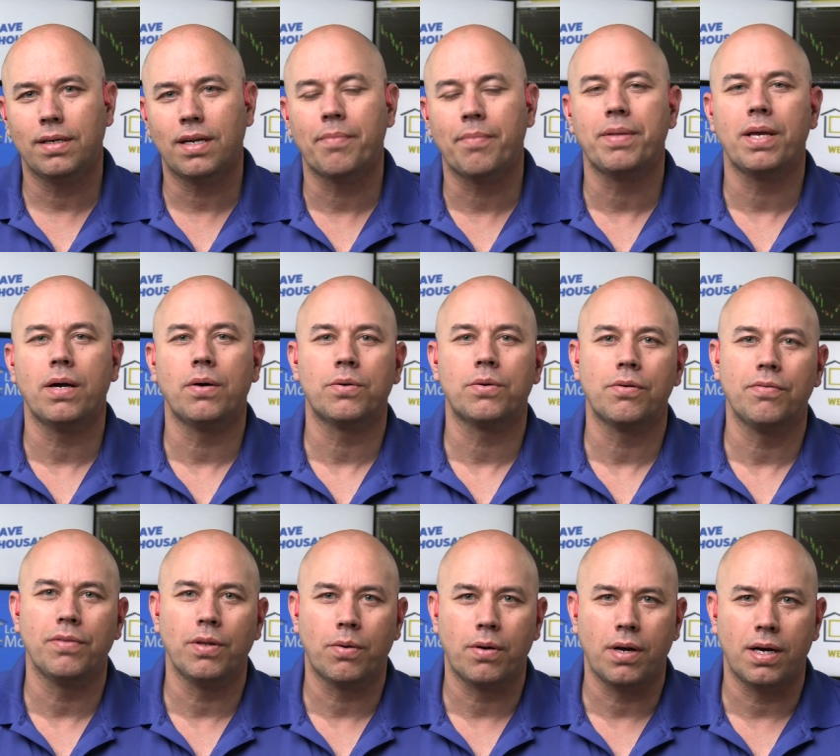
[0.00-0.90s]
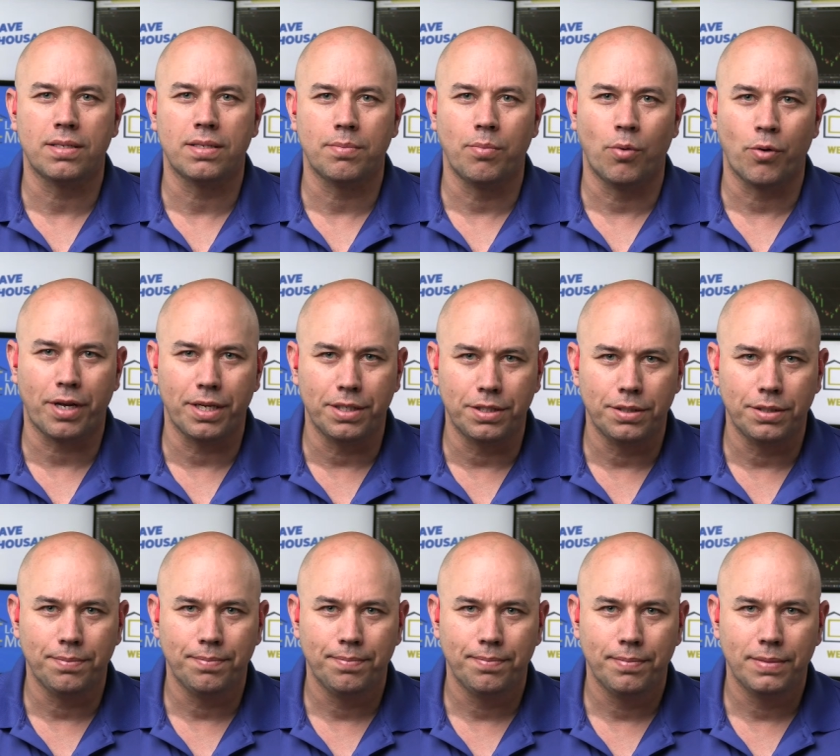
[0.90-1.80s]
and I'm the owner of Low Cost Mortgage.
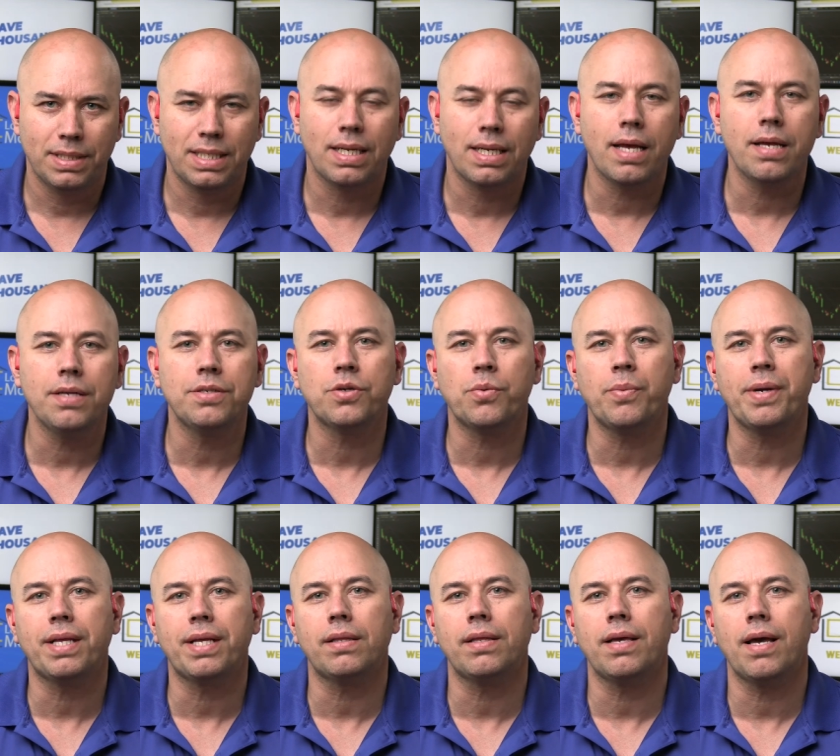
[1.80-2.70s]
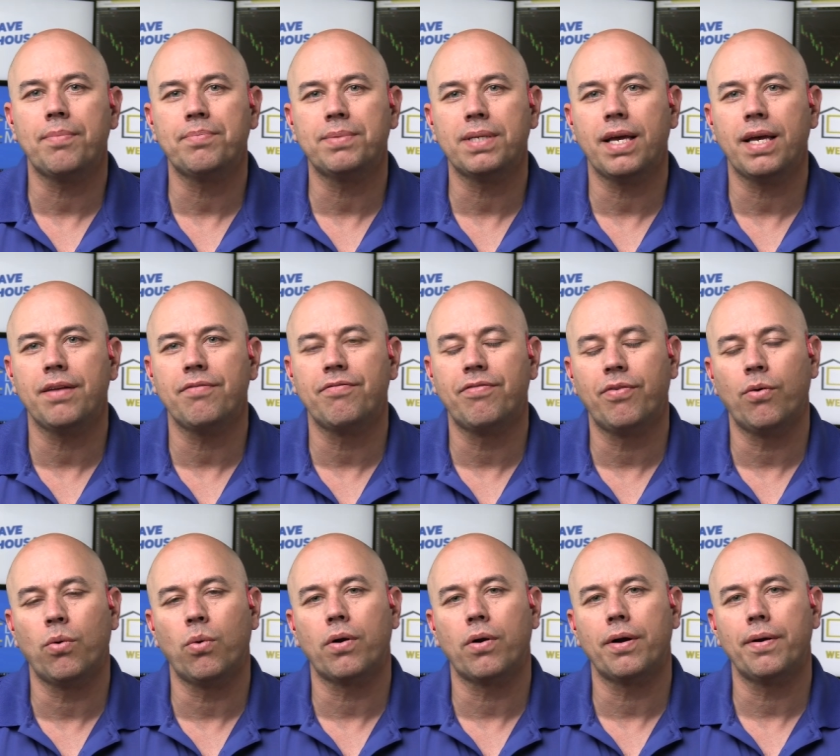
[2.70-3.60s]
Today is your weekly update
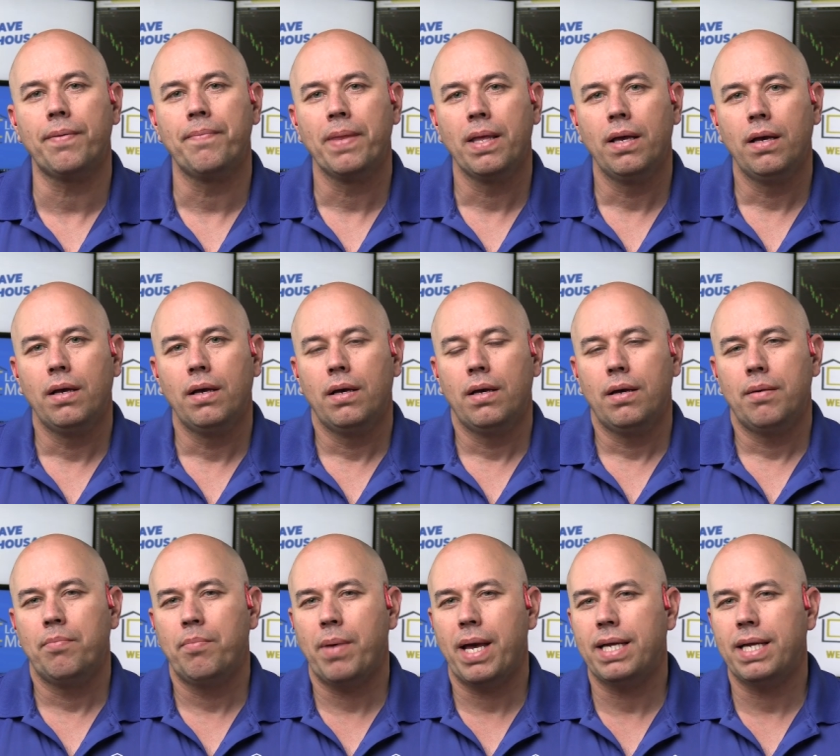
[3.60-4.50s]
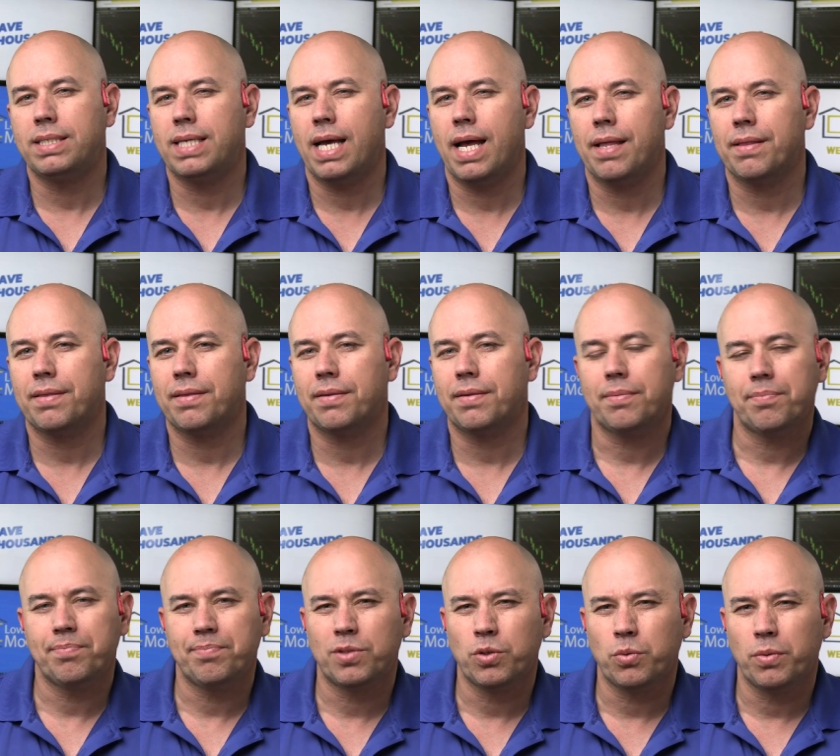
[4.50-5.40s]
for May 10th,
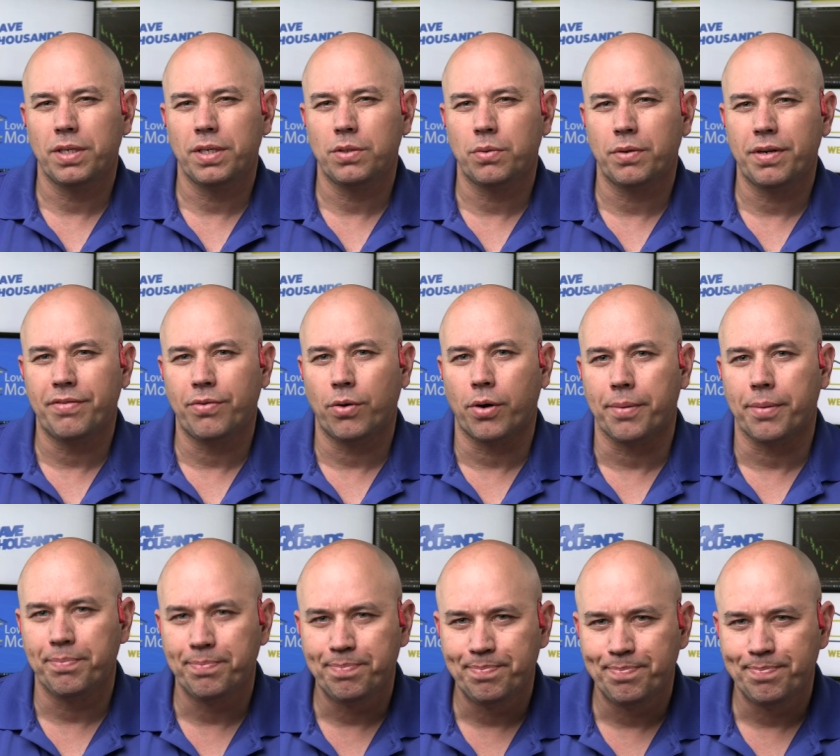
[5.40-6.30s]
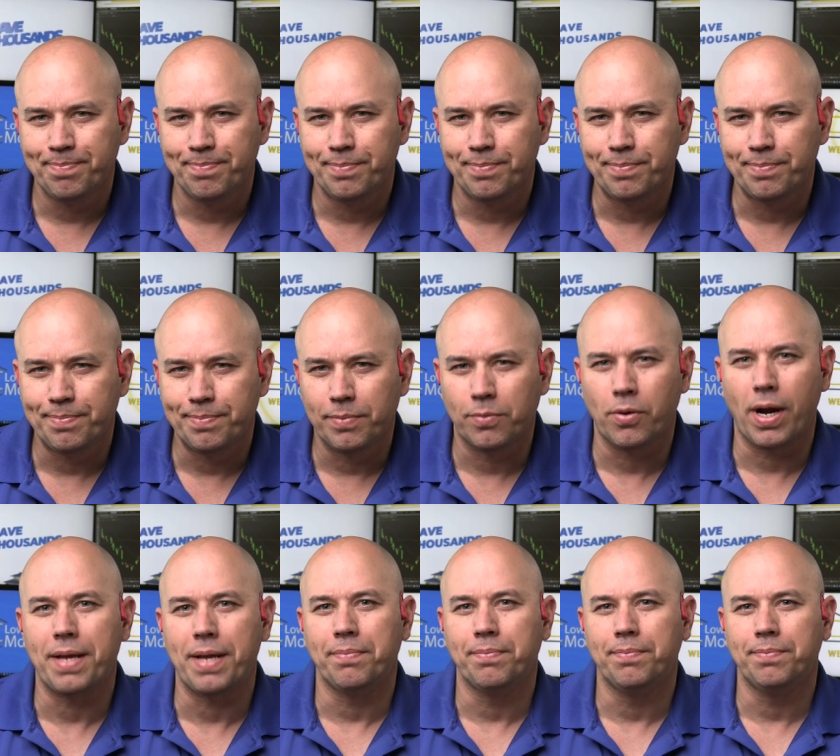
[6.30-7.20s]
2024.
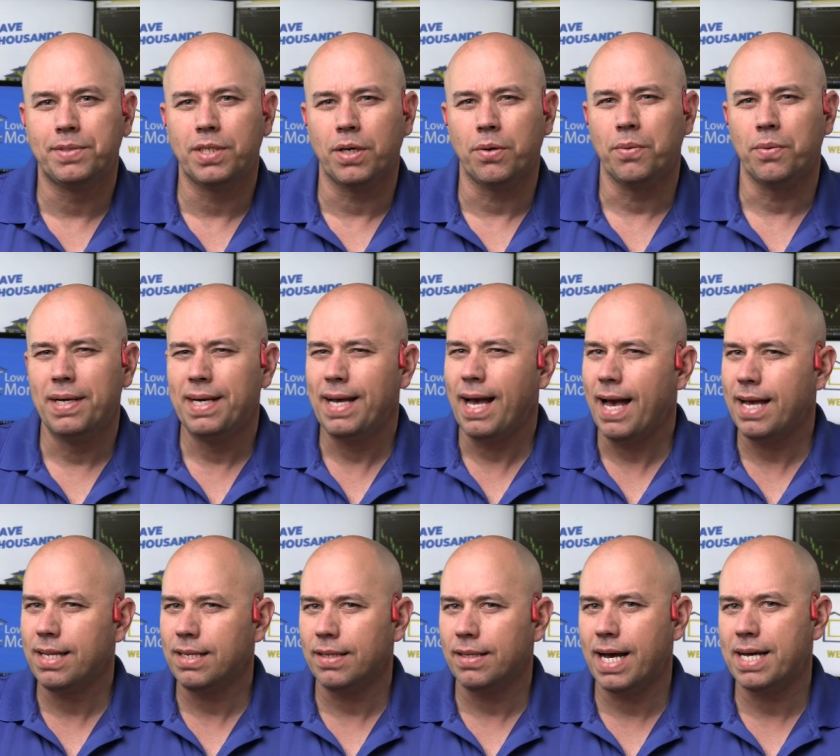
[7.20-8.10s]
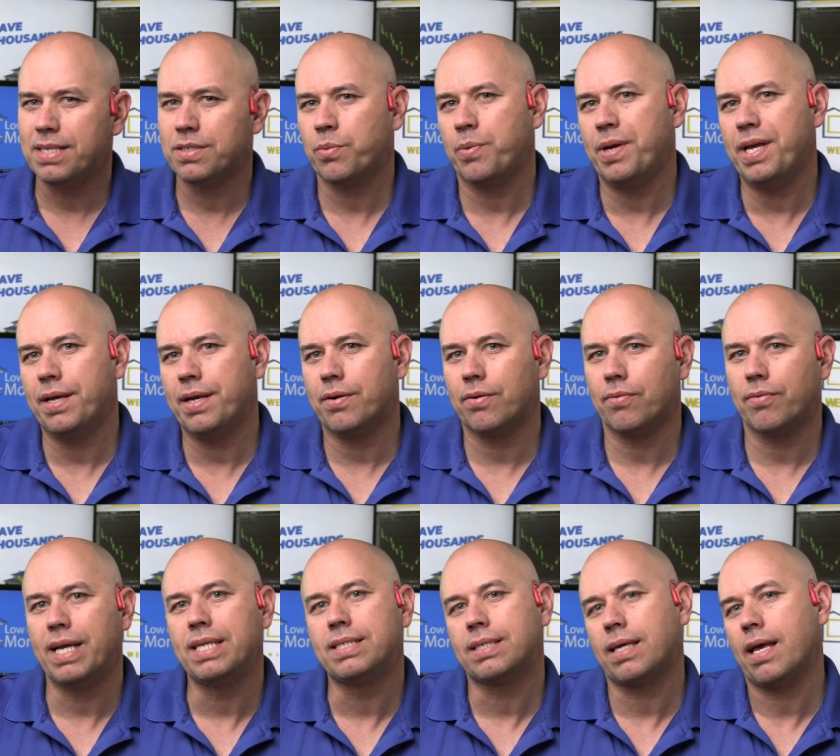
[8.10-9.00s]
Right, so end of last week,
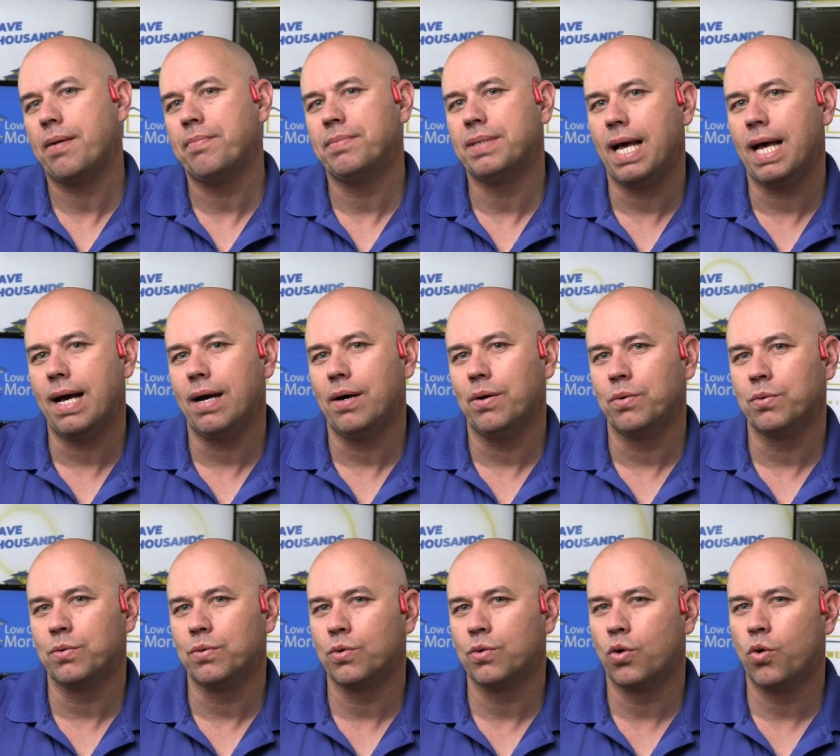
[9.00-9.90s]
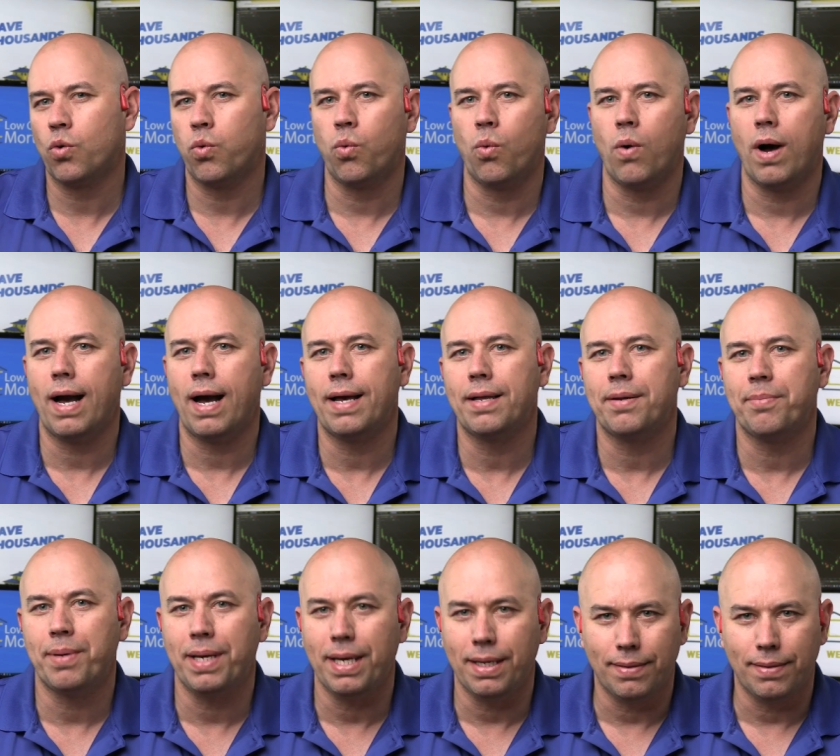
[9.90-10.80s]
rates came down quite a
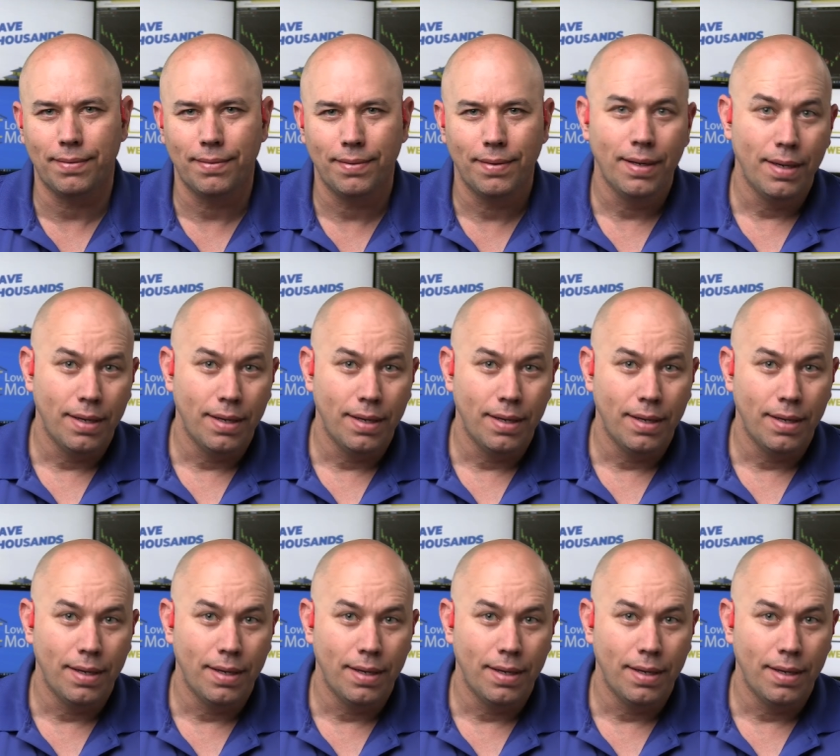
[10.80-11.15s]
bit.